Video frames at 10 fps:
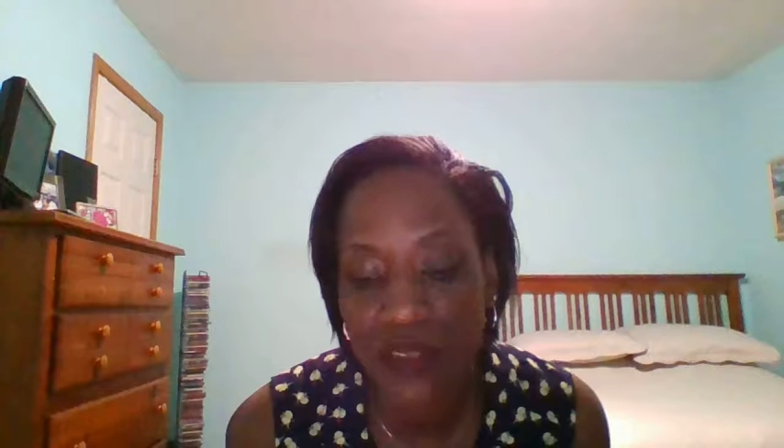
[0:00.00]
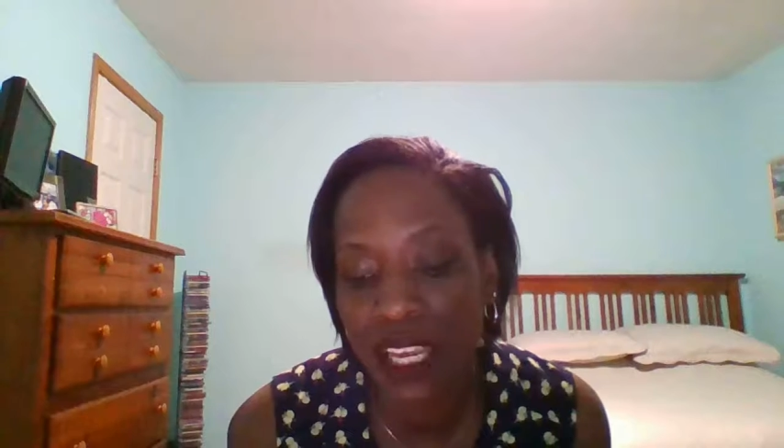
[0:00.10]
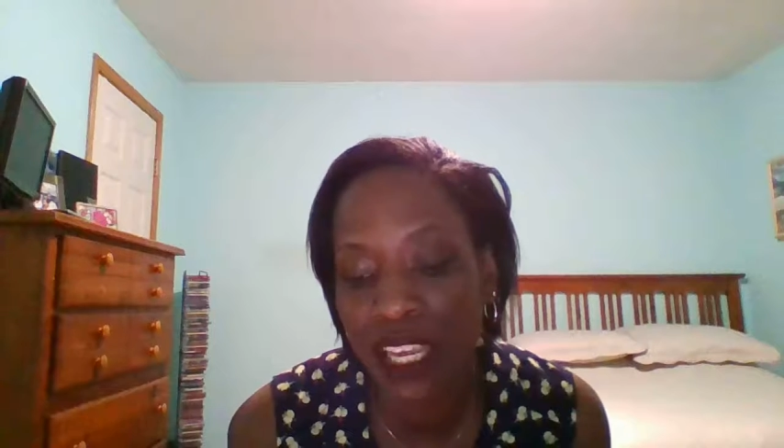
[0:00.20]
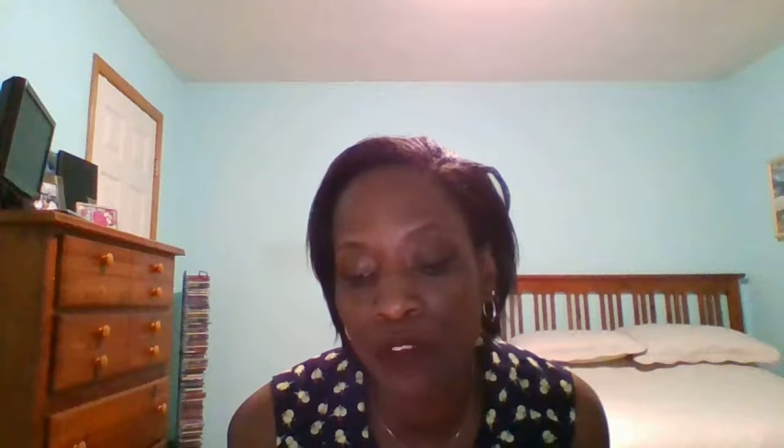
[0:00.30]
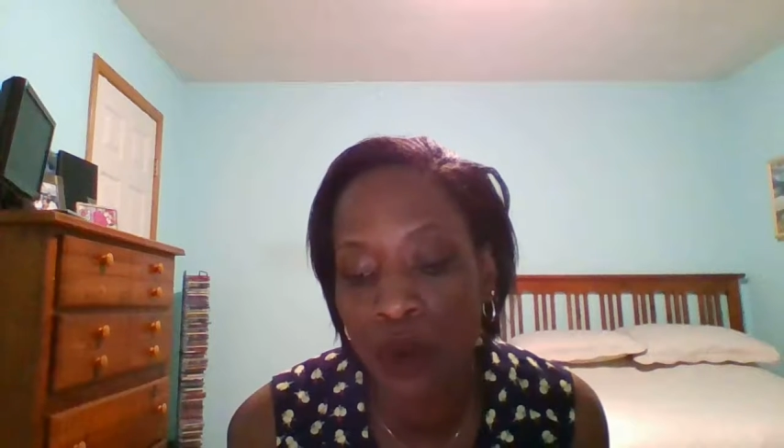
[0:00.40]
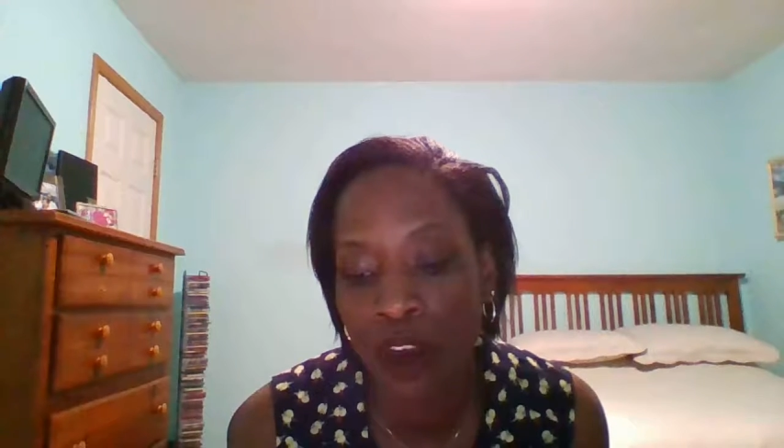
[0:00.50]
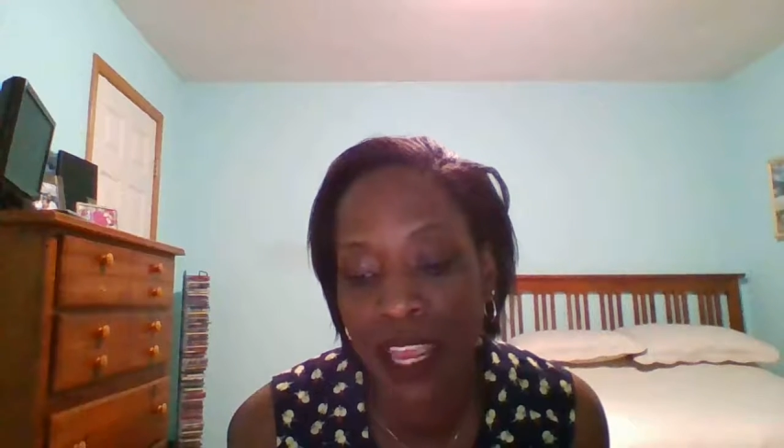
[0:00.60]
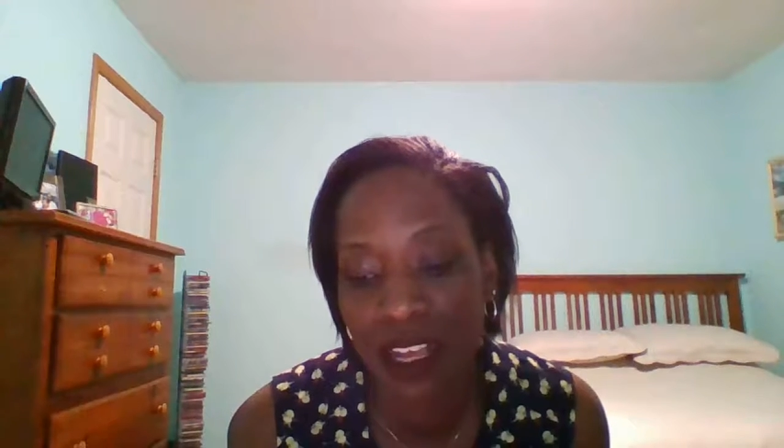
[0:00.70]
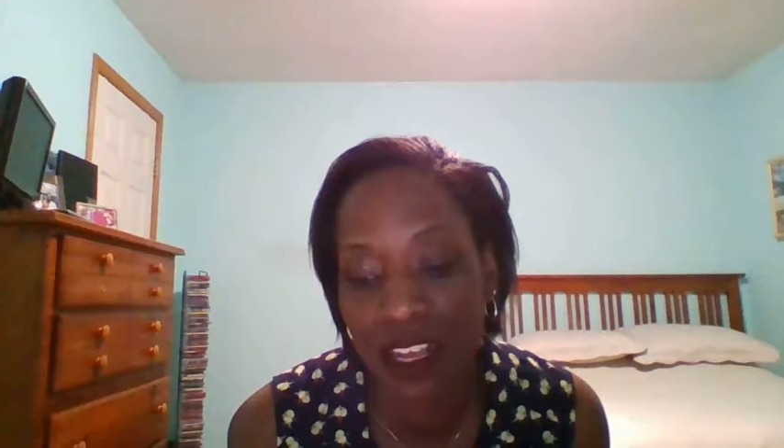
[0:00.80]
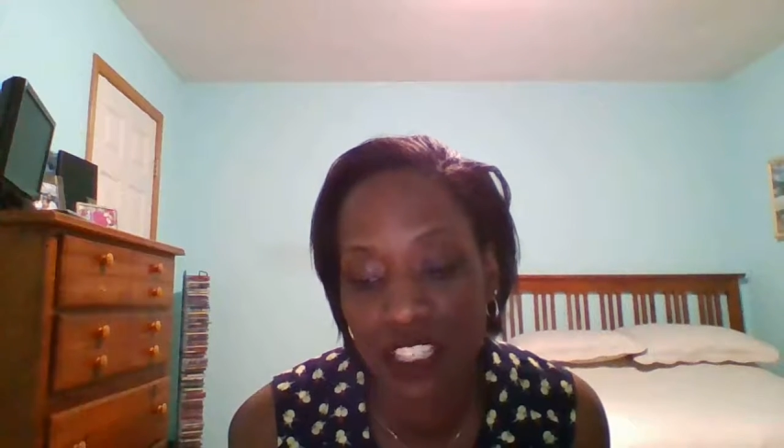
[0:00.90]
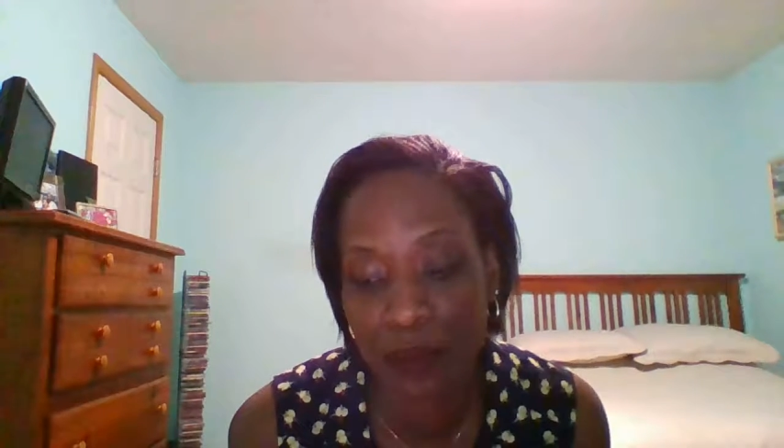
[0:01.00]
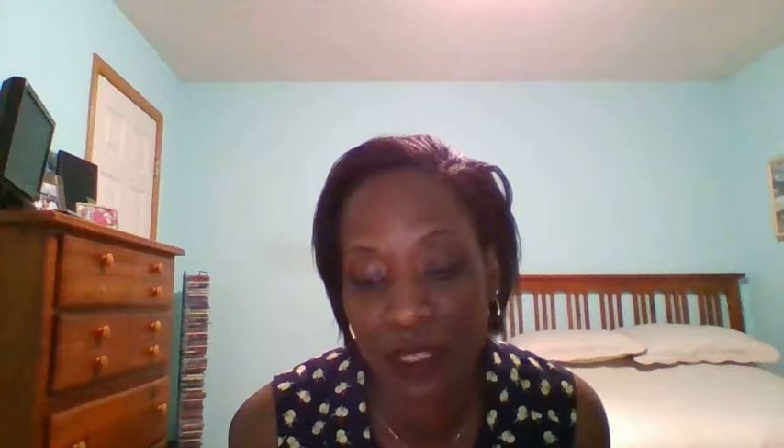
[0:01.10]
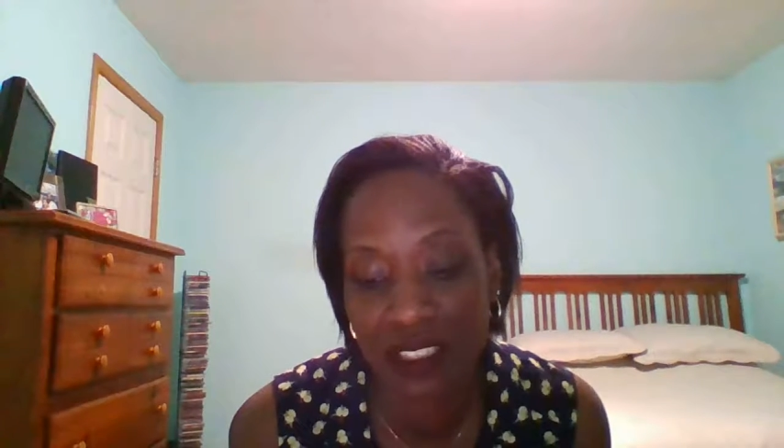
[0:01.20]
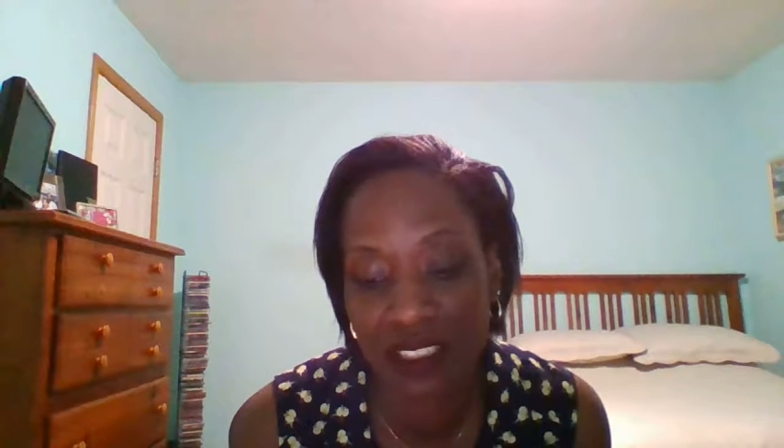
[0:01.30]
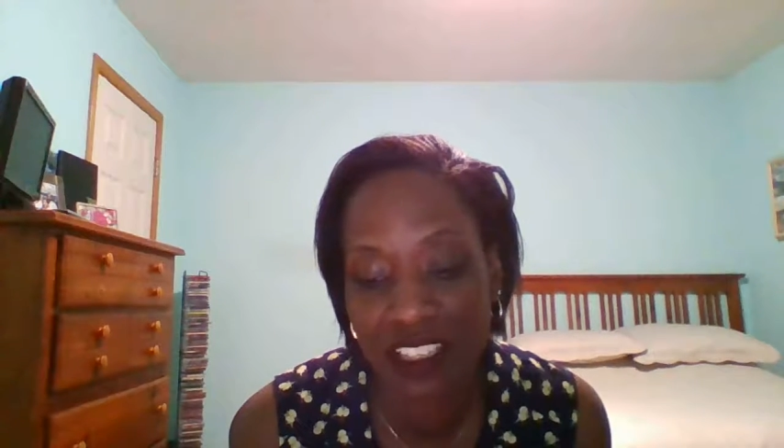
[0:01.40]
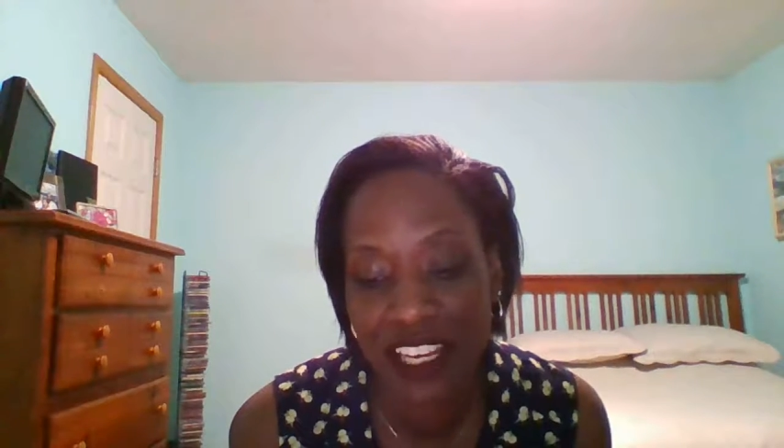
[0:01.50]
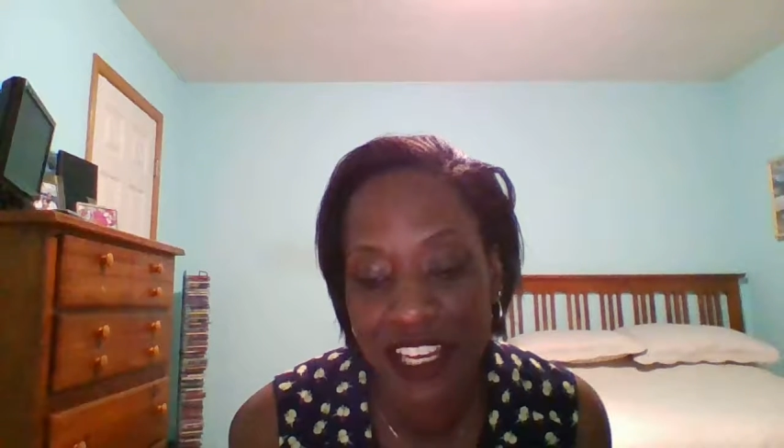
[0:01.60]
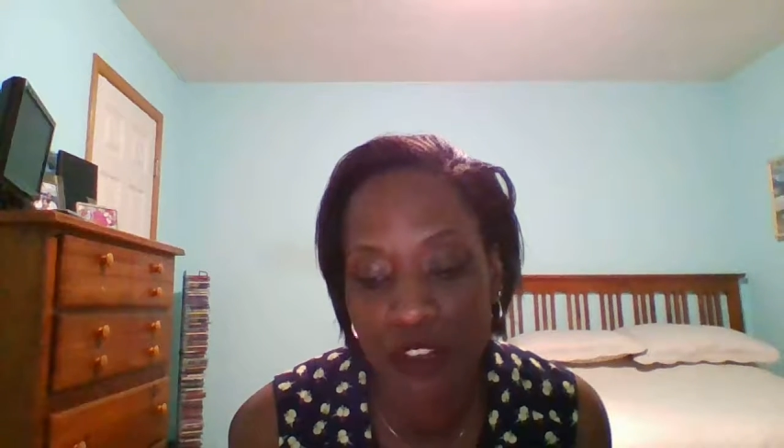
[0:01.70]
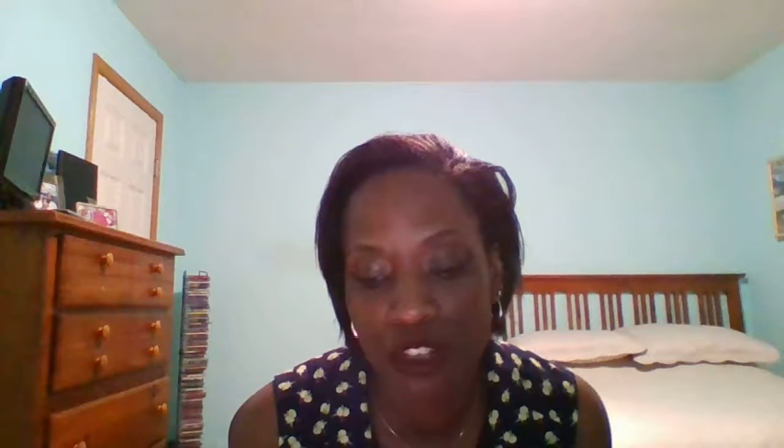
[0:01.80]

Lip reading: If you are a husband, you